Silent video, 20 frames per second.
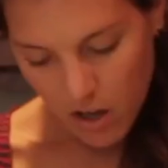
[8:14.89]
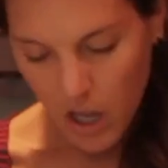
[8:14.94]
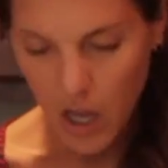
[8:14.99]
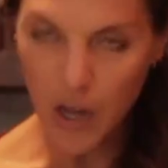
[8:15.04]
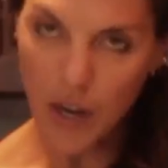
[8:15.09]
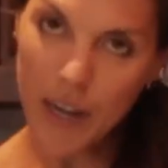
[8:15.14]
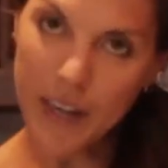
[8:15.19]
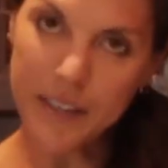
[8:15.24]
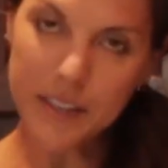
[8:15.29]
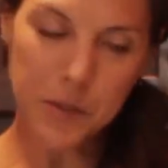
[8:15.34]

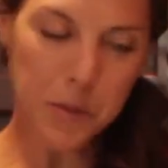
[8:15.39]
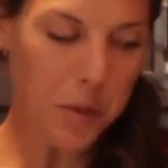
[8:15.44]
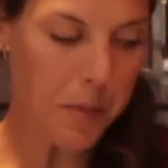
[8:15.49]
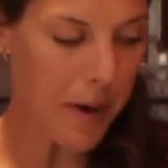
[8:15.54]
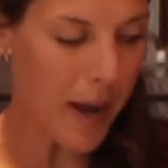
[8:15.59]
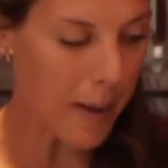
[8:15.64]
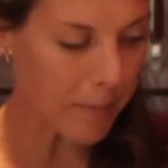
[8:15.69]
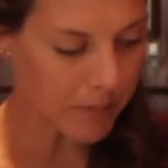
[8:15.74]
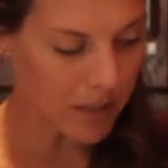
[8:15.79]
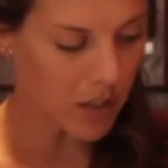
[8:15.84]
Okay, so we
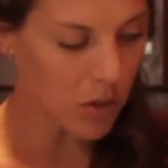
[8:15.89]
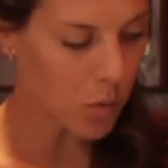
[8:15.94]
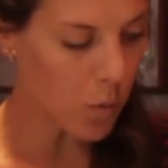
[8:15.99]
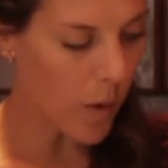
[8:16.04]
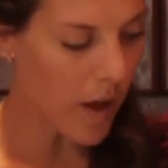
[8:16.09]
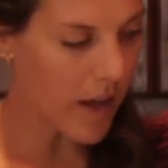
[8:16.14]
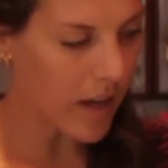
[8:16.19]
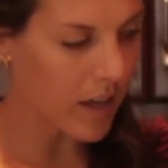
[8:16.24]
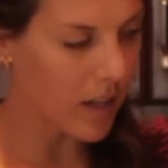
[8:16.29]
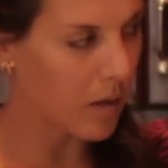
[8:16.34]
wrapped each
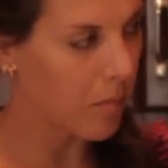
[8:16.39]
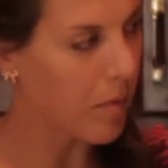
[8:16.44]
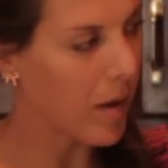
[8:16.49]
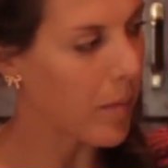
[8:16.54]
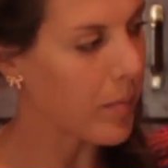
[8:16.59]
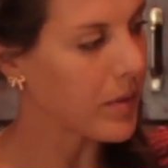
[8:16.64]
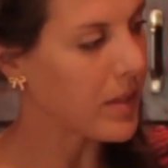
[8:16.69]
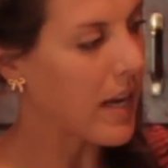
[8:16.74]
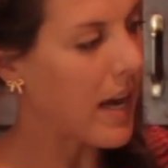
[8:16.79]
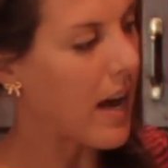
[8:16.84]
one in
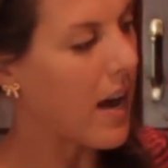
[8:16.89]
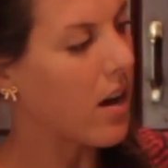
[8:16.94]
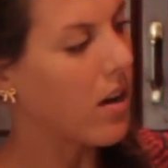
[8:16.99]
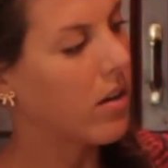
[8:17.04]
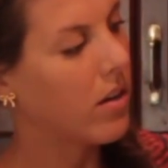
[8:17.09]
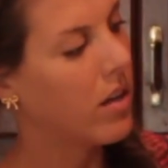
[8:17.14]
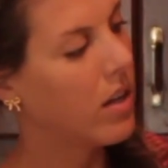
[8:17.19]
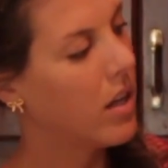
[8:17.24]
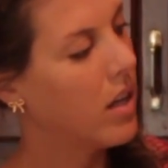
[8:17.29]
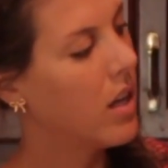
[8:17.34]
paper
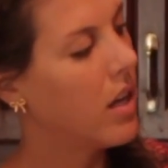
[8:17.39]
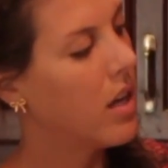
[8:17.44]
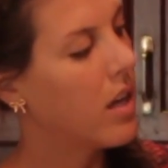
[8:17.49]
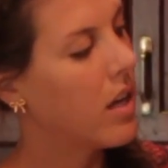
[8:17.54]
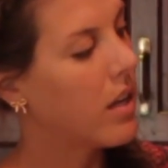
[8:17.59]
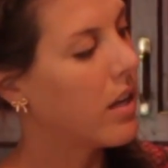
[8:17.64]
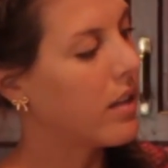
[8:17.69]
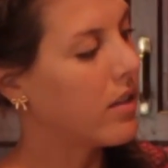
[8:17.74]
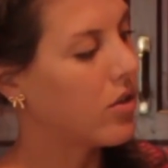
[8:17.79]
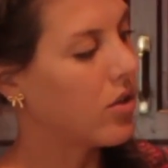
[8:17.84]
towel.
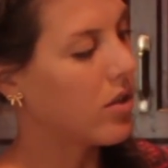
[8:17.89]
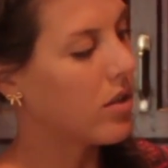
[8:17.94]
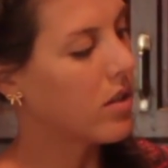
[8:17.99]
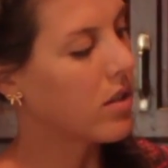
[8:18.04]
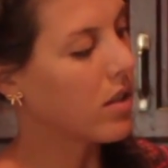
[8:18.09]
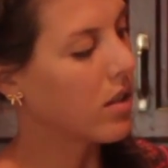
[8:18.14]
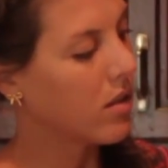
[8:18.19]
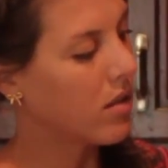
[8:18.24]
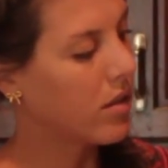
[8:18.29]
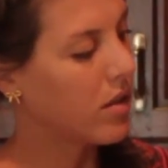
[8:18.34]
That's
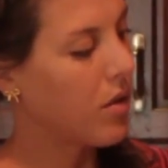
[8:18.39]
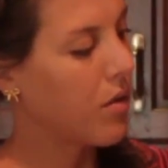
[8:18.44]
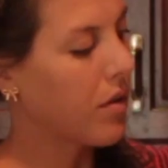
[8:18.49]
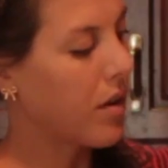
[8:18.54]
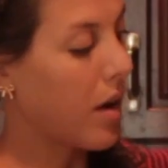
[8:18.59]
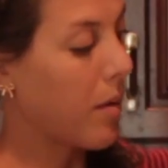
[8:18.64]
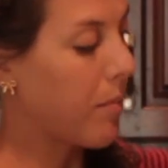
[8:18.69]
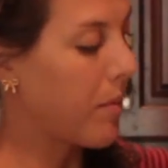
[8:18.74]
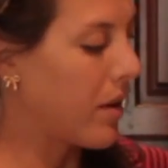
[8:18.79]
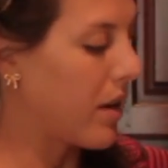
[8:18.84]
just to soak
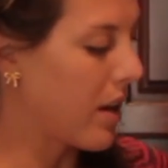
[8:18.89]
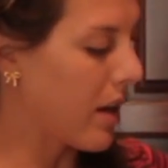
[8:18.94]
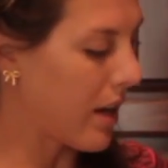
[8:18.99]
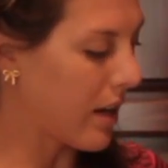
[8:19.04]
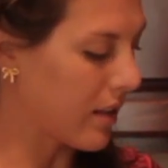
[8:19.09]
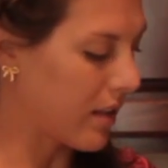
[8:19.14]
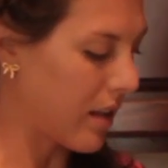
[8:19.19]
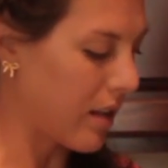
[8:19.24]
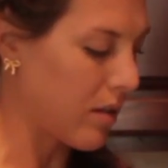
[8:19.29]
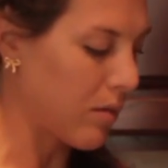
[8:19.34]
up any
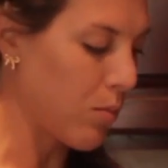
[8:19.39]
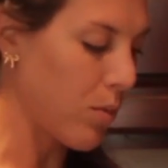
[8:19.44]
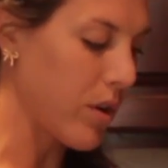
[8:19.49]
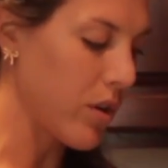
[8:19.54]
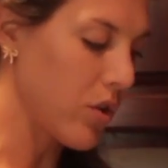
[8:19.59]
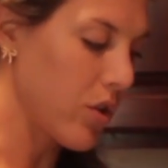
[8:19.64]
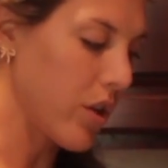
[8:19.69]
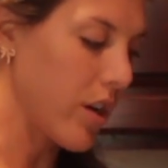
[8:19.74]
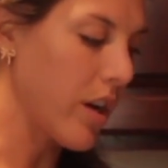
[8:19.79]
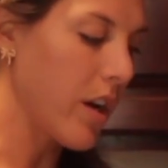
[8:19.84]
excess
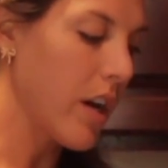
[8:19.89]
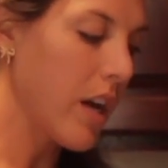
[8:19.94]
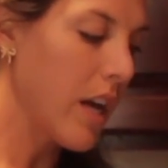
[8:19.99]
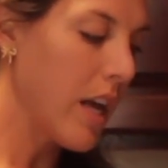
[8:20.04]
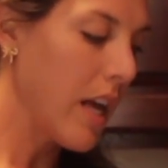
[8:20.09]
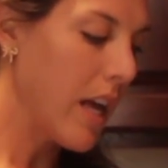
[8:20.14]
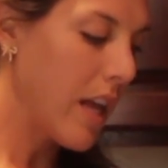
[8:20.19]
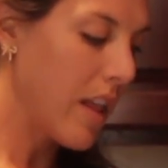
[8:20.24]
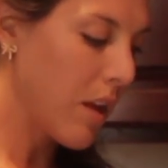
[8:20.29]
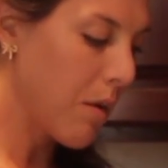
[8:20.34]
moisture.
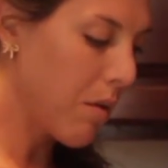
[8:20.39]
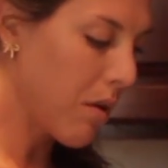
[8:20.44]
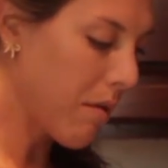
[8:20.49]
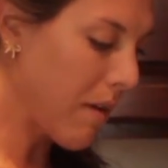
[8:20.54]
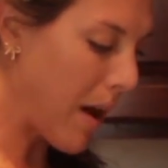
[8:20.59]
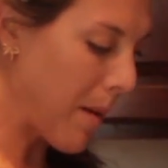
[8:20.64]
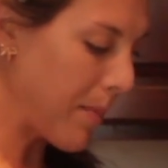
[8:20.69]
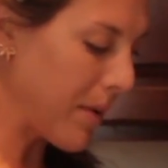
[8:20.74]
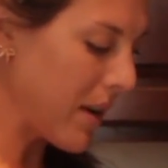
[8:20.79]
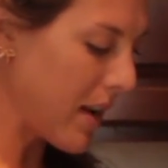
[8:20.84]
And you want to
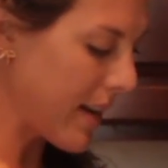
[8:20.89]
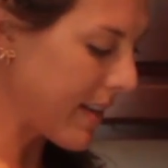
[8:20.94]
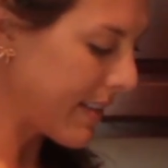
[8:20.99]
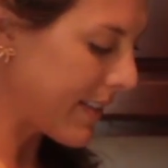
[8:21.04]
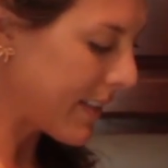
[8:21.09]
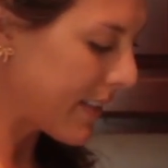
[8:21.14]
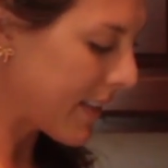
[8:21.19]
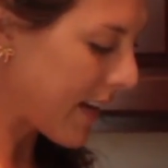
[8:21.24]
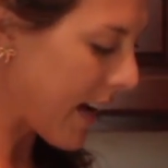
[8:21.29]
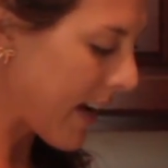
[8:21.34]
wrap it nice
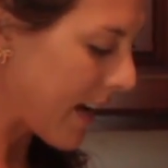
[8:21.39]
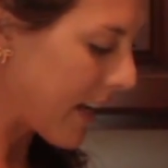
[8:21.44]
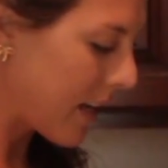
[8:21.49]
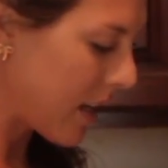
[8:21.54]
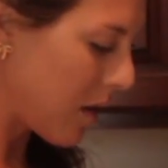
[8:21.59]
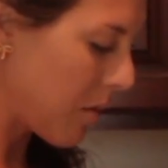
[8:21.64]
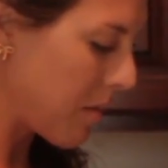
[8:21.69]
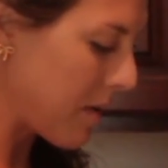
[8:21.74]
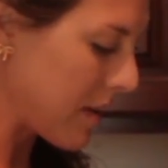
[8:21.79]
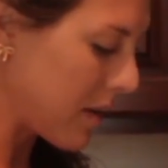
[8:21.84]
and tight
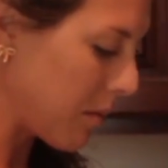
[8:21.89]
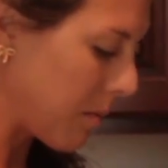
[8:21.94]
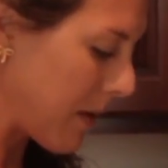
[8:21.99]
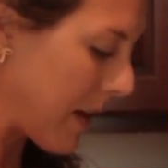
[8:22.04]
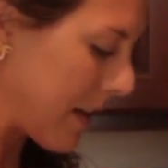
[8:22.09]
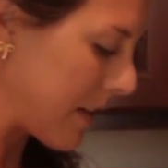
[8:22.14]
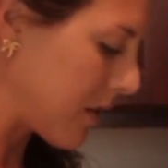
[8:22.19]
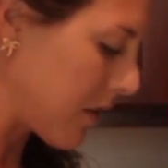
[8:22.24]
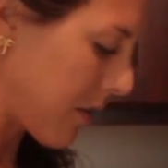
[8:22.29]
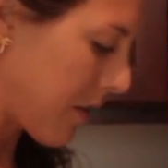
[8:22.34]
in a piece of
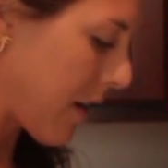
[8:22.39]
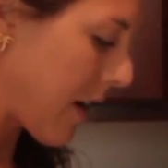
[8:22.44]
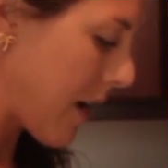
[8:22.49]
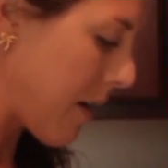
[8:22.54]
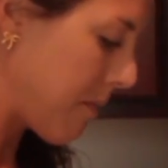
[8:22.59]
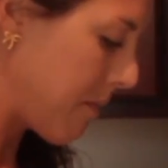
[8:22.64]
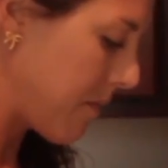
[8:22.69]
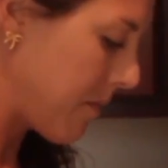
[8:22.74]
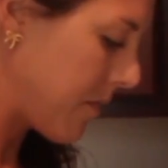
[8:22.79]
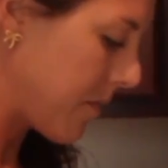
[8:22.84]
plastic wrap.